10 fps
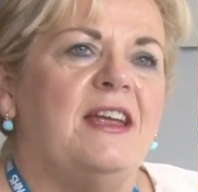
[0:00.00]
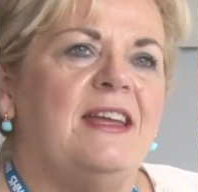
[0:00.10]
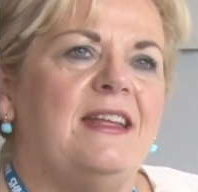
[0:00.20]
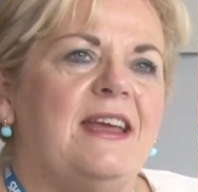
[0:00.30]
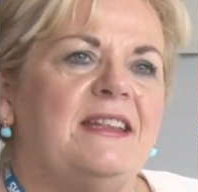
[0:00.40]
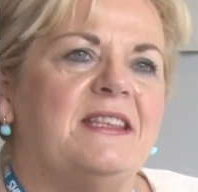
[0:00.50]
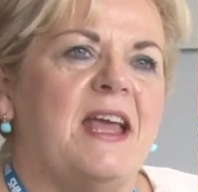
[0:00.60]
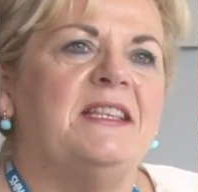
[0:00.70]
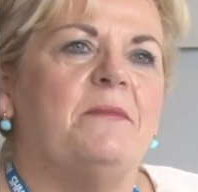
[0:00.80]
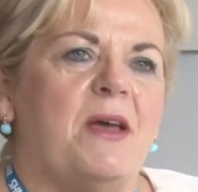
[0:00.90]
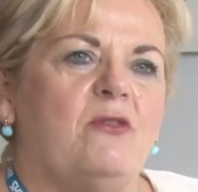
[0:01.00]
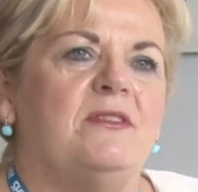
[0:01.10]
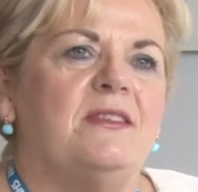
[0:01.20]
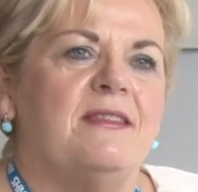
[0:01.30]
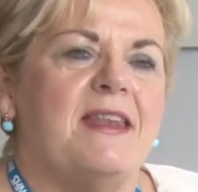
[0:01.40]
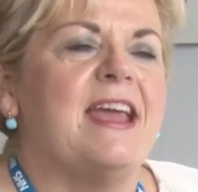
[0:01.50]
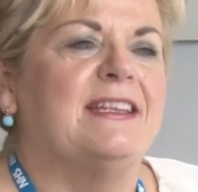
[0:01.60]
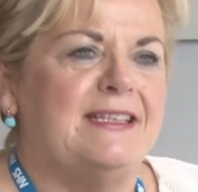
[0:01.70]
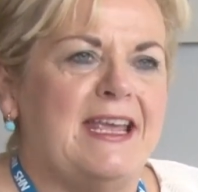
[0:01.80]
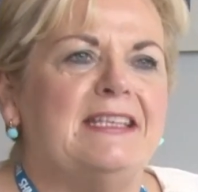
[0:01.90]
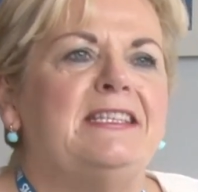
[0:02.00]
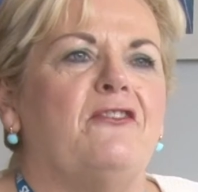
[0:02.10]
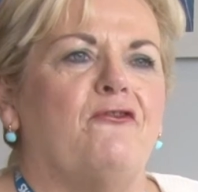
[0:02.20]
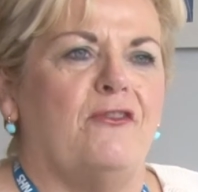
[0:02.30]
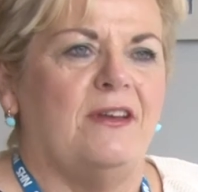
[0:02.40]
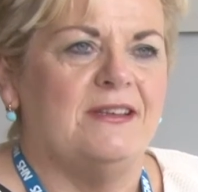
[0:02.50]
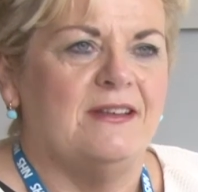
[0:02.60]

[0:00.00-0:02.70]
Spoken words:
it's about the next day is different,